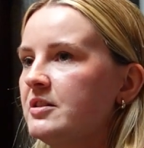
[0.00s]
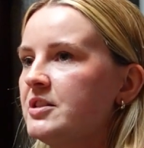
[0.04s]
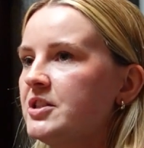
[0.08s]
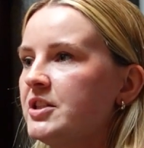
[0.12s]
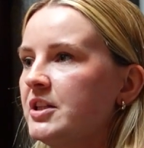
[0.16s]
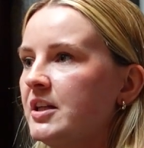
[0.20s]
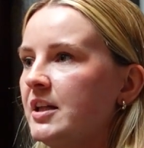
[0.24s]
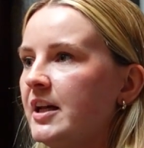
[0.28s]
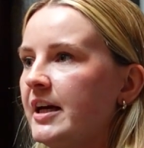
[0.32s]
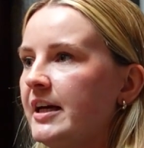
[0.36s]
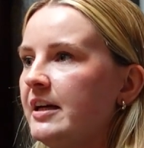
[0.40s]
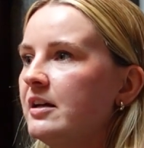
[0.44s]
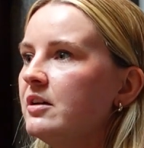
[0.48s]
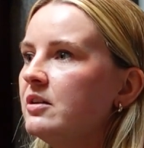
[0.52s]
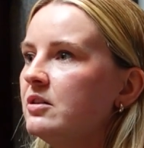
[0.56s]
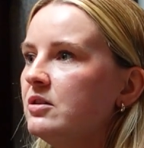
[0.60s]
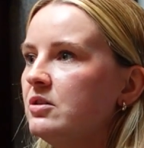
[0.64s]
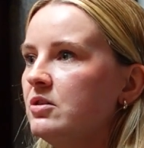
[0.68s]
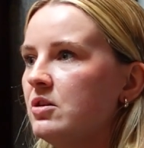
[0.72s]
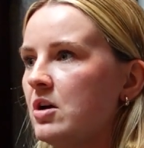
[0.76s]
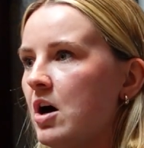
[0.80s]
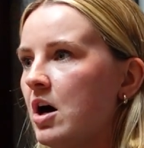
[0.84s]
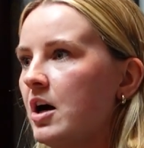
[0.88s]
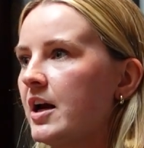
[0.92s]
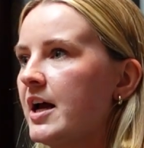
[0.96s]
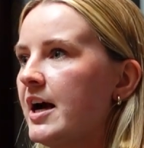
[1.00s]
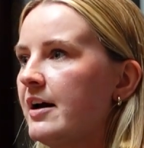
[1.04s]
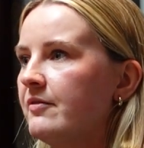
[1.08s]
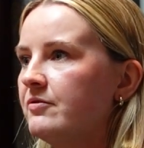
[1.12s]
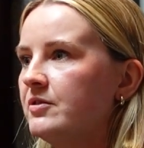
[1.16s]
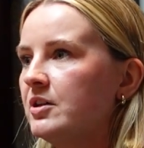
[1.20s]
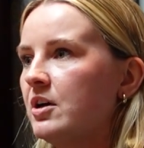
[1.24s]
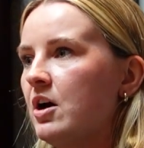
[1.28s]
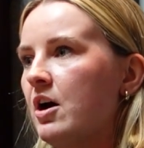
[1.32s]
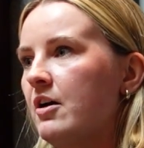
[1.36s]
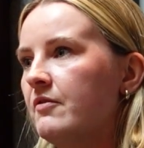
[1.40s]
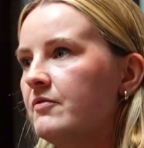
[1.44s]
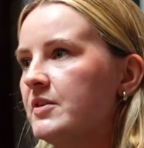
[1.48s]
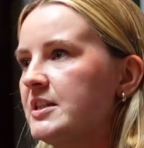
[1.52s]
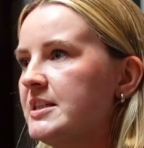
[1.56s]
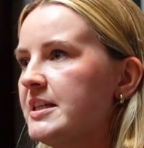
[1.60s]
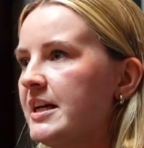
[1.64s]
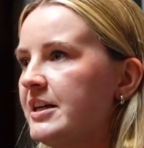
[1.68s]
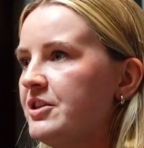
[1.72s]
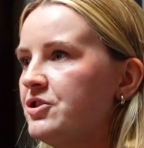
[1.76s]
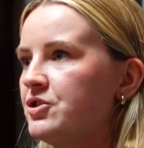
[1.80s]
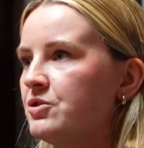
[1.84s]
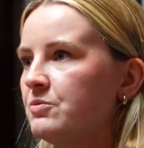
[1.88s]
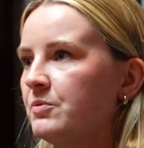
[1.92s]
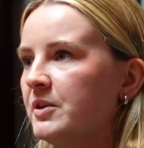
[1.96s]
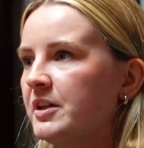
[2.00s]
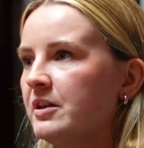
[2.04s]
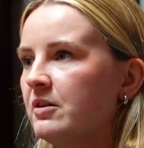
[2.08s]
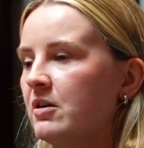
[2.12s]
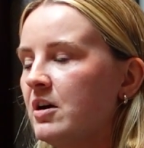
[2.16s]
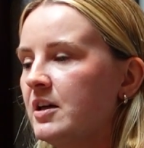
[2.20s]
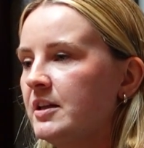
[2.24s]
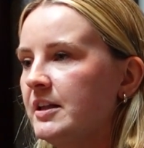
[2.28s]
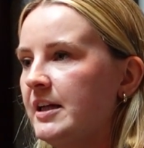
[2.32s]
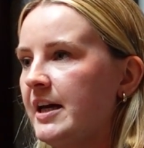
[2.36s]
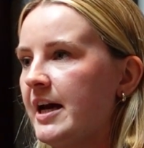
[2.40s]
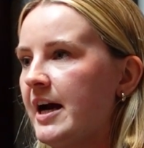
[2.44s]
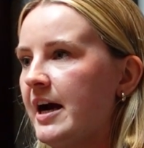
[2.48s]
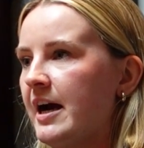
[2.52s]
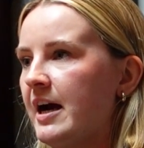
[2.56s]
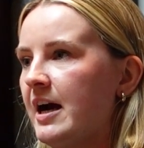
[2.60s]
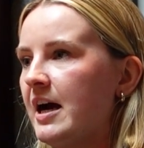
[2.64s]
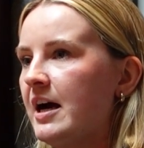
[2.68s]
to like not have the conversation with her on the air.